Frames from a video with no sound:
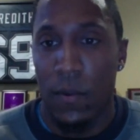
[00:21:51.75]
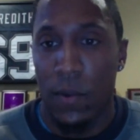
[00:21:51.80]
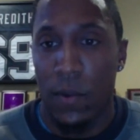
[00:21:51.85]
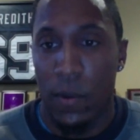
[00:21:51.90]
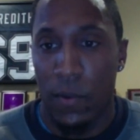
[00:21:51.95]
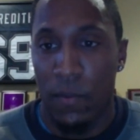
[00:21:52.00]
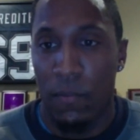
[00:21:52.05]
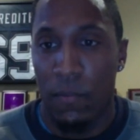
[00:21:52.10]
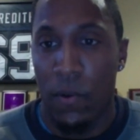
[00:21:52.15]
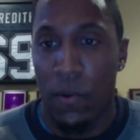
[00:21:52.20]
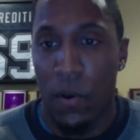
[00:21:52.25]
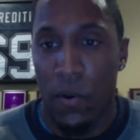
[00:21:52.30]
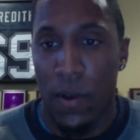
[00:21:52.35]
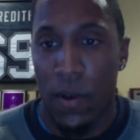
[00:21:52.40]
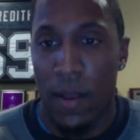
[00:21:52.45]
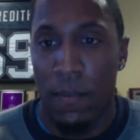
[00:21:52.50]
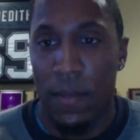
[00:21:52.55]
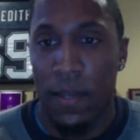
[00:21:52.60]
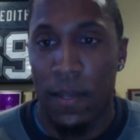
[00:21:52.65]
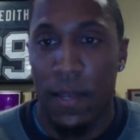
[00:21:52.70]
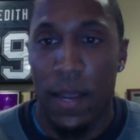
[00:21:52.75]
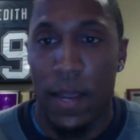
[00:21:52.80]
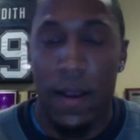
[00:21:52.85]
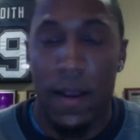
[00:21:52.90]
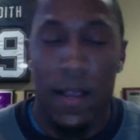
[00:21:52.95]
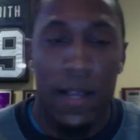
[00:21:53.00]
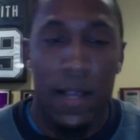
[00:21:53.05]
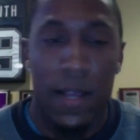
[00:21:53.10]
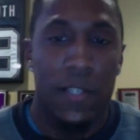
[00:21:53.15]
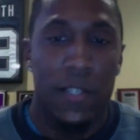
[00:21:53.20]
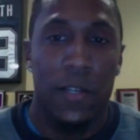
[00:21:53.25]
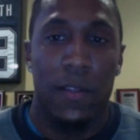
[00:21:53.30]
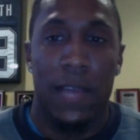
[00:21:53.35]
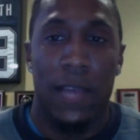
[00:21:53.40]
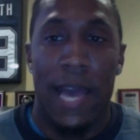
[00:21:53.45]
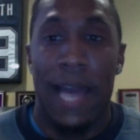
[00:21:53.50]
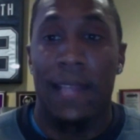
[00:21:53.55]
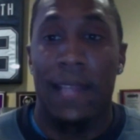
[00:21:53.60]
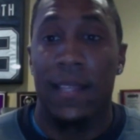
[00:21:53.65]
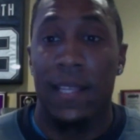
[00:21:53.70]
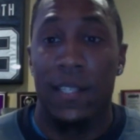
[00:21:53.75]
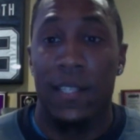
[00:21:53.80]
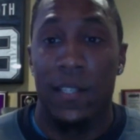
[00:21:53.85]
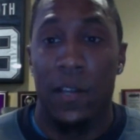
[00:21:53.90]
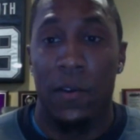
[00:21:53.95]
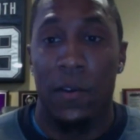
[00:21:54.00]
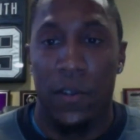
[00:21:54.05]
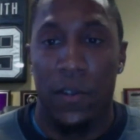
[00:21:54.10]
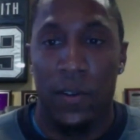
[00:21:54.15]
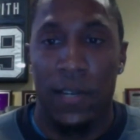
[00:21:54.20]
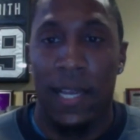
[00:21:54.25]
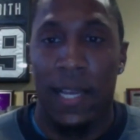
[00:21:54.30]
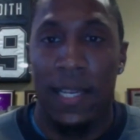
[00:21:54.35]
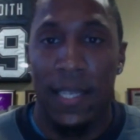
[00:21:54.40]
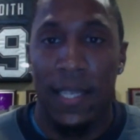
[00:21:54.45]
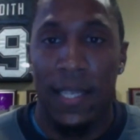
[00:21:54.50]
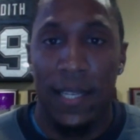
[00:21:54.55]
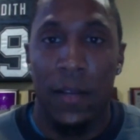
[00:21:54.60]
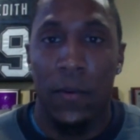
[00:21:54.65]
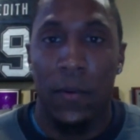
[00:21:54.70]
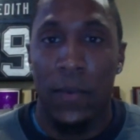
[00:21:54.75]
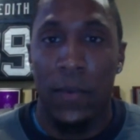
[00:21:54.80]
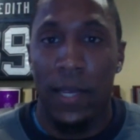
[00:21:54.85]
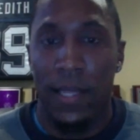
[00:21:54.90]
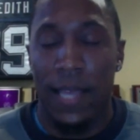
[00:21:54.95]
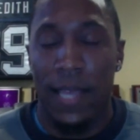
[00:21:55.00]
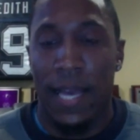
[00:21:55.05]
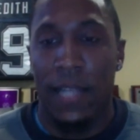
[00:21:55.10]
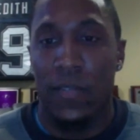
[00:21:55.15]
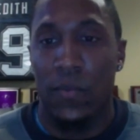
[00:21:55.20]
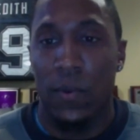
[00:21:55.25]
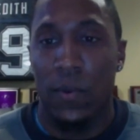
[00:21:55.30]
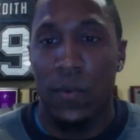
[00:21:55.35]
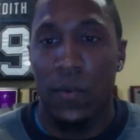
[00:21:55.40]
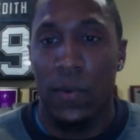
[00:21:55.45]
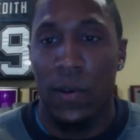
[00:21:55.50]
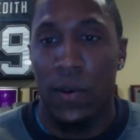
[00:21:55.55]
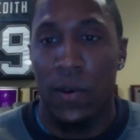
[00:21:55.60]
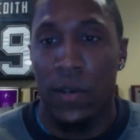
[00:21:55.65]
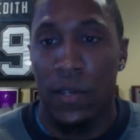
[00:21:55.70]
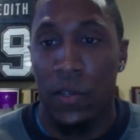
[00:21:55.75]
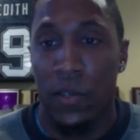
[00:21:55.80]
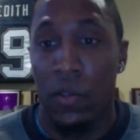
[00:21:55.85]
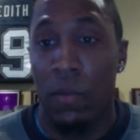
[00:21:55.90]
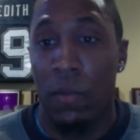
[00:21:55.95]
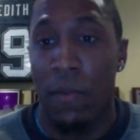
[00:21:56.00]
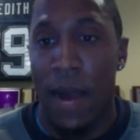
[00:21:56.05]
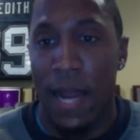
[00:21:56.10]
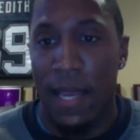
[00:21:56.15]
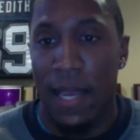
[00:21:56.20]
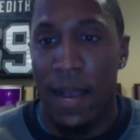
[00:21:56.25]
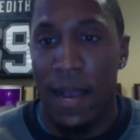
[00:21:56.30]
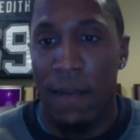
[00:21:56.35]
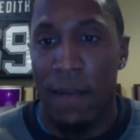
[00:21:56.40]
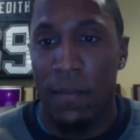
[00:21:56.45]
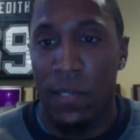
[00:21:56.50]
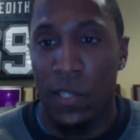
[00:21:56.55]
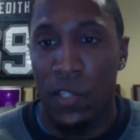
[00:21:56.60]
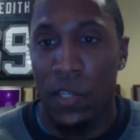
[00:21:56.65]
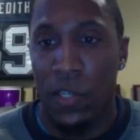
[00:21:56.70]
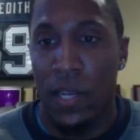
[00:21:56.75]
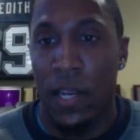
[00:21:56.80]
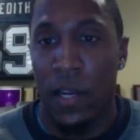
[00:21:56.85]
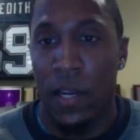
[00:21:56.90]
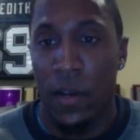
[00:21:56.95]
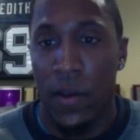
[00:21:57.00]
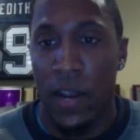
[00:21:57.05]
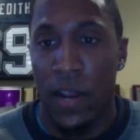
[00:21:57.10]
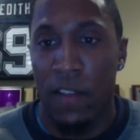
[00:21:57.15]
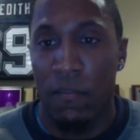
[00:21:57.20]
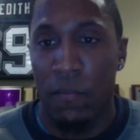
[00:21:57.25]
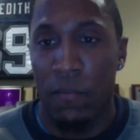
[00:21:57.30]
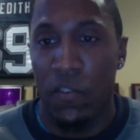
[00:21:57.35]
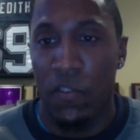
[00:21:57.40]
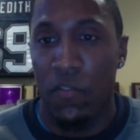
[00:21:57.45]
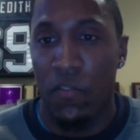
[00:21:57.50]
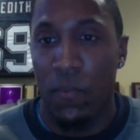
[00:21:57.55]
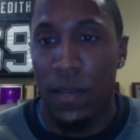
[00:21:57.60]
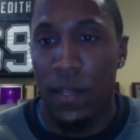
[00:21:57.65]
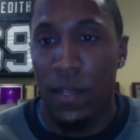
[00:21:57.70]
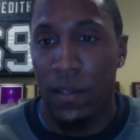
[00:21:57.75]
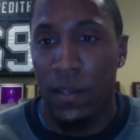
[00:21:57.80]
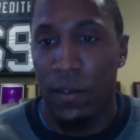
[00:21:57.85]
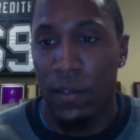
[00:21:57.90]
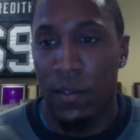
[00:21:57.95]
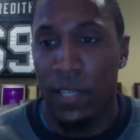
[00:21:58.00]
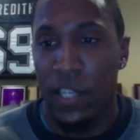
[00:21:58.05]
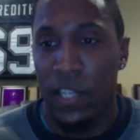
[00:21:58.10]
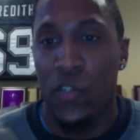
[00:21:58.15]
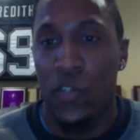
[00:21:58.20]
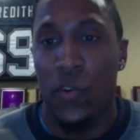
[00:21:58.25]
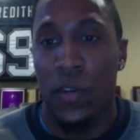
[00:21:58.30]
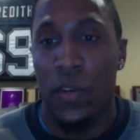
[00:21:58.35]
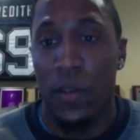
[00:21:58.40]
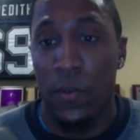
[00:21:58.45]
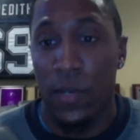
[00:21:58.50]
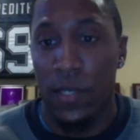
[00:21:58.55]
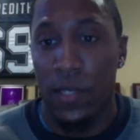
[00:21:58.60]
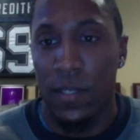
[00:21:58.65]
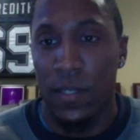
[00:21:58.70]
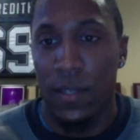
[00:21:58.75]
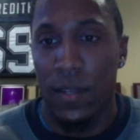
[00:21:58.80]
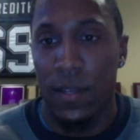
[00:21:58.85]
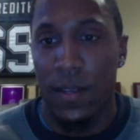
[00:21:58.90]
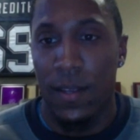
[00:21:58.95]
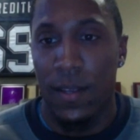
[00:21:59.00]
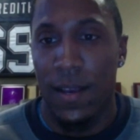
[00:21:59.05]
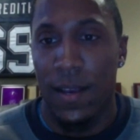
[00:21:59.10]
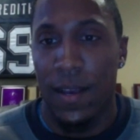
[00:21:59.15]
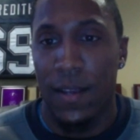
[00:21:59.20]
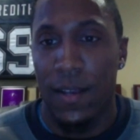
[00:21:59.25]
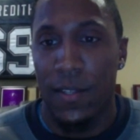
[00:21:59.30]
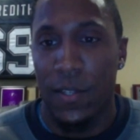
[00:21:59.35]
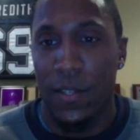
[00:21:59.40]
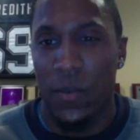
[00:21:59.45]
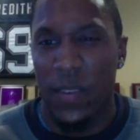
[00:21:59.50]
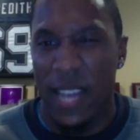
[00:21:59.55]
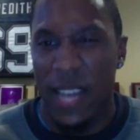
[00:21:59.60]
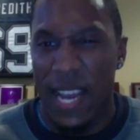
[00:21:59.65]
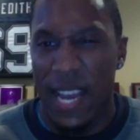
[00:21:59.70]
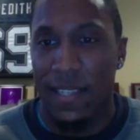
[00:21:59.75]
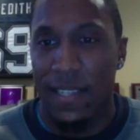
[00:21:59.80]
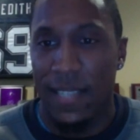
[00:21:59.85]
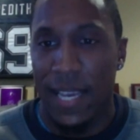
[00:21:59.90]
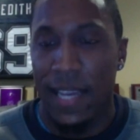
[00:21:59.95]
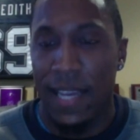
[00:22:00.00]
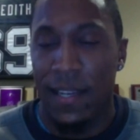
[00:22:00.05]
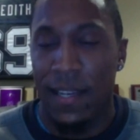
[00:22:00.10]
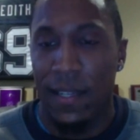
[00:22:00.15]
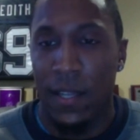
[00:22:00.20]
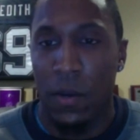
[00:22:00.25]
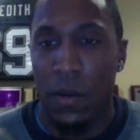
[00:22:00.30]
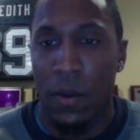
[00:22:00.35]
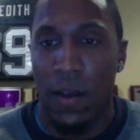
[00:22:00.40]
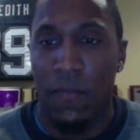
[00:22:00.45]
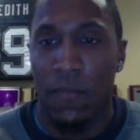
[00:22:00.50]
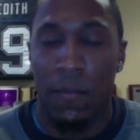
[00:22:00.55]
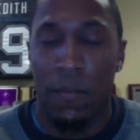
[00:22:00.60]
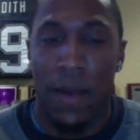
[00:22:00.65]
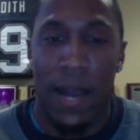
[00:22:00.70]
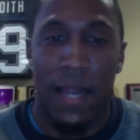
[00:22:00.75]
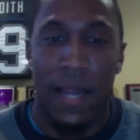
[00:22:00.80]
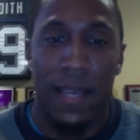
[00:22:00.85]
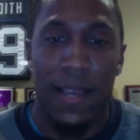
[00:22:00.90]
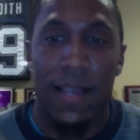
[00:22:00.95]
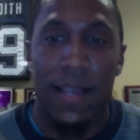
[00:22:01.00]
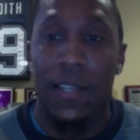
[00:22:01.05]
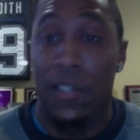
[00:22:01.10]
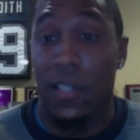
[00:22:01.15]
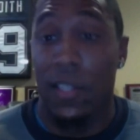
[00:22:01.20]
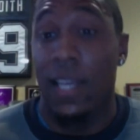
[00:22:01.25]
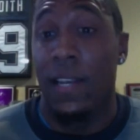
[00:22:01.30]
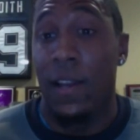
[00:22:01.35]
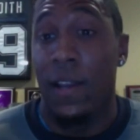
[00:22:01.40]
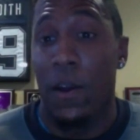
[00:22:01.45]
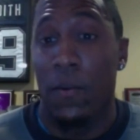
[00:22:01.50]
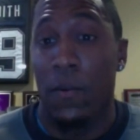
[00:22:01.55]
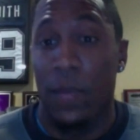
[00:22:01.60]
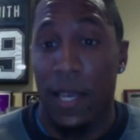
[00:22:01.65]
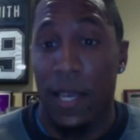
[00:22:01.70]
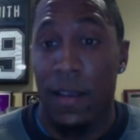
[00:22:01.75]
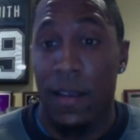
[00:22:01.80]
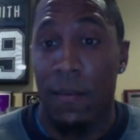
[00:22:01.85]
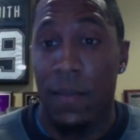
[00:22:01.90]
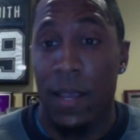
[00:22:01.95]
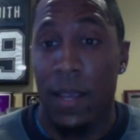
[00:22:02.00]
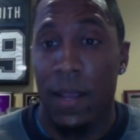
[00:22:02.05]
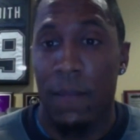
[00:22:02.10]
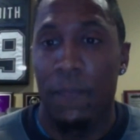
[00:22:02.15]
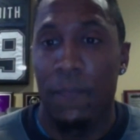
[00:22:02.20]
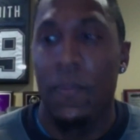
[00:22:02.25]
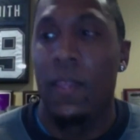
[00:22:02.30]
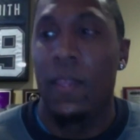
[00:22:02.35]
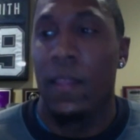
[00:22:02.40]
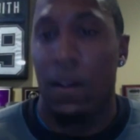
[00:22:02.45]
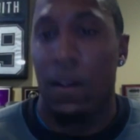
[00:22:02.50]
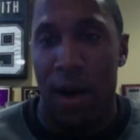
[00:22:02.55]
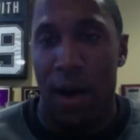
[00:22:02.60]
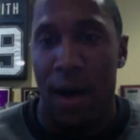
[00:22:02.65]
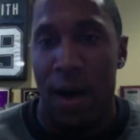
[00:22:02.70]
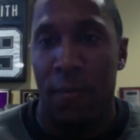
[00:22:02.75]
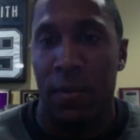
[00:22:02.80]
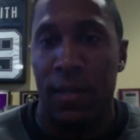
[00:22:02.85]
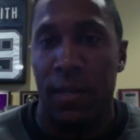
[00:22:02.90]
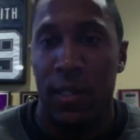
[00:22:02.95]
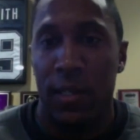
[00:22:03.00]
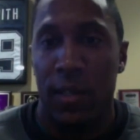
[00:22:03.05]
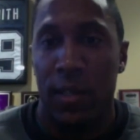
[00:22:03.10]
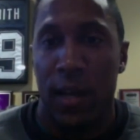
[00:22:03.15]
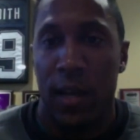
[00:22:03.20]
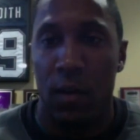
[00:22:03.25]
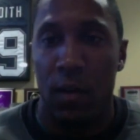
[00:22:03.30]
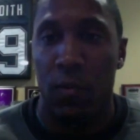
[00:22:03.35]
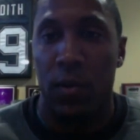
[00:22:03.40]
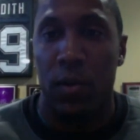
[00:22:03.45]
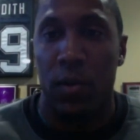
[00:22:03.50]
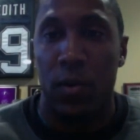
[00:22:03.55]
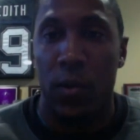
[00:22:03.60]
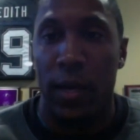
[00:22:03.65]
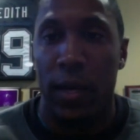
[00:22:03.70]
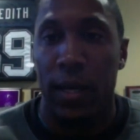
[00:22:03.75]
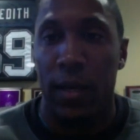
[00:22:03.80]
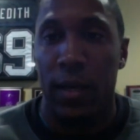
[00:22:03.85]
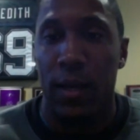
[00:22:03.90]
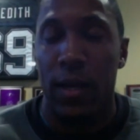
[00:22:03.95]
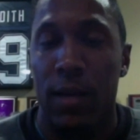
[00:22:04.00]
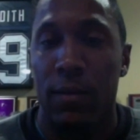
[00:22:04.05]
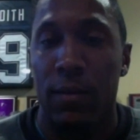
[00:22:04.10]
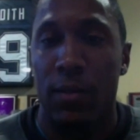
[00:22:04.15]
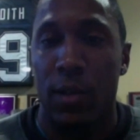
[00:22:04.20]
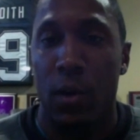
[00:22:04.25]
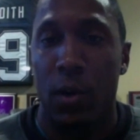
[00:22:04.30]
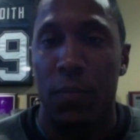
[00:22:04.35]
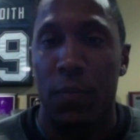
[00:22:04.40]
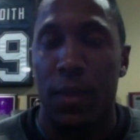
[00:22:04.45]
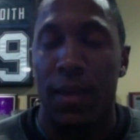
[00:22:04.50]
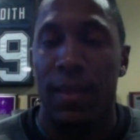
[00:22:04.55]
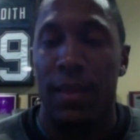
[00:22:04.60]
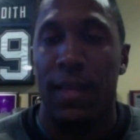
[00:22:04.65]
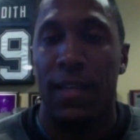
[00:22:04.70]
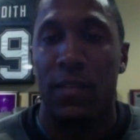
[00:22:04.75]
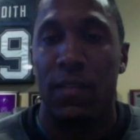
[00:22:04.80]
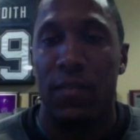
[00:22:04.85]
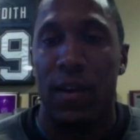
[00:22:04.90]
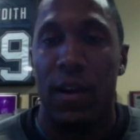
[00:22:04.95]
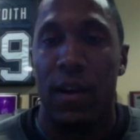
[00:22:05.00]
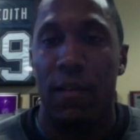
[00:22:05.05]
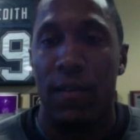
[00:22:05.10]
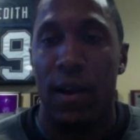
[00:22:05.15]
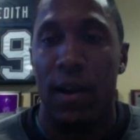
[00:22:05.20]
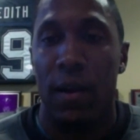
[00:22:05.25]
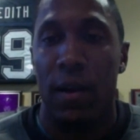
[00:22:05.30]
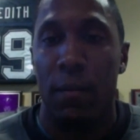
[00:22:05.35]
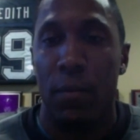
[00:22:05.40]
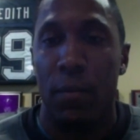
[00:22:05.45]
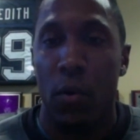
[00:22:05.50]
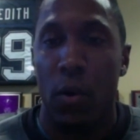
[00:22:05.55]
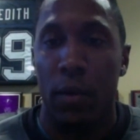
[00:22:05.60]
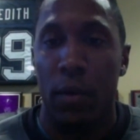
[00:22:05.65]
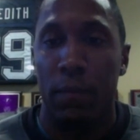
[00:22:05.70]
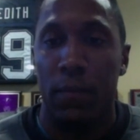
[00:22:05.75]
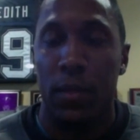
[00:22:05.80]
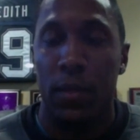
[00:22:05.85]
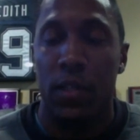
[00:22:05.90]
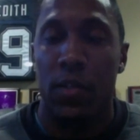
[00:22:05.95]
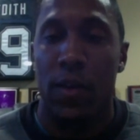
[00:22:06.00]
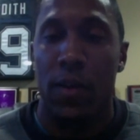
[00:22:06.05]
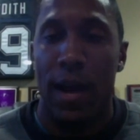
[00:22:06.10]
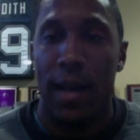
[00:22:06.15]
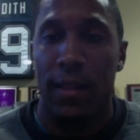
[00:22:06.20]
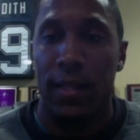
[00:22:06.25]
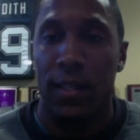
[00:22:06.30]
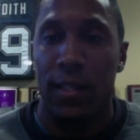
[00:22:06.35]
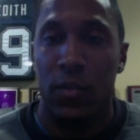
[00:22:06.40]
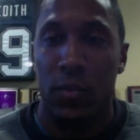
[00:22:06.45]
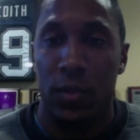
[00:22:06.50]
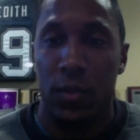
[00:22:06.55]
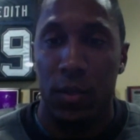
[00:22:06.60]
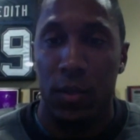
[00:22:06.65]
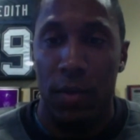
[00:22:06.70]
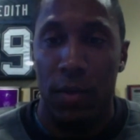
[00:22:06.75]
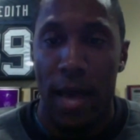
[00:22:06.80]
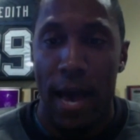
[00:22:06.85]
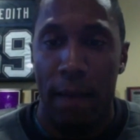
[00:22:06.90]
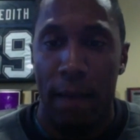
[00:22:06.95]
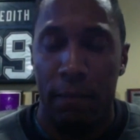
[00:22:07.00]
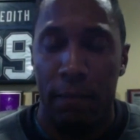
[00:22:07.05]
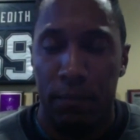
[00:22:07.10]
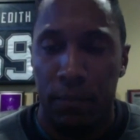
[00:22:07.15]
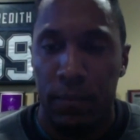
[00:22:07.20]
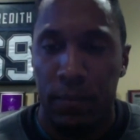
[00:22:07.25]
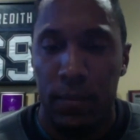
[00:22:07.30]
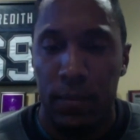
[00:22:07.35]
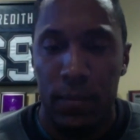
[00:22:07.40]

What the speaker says: What we've programmed in there. So the athletes know during that deload week, that's when we're going to do the body composition integrated movement. A little less strenuous, so we kind of taking the load off the body. So they know when they come in, they're going to hop on that scale real quick. So that's very, very important. So athletes will do that.